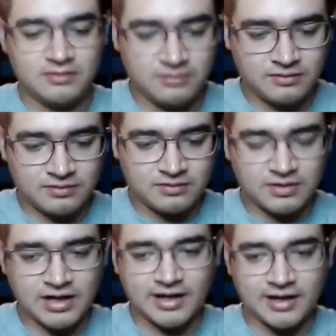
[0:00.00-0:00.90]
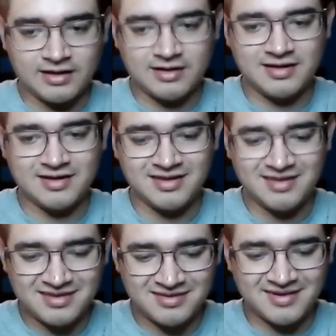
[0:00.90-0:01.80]
you gotta
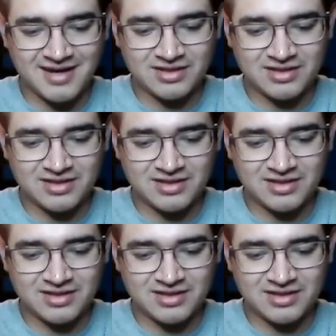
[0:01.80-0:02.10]
you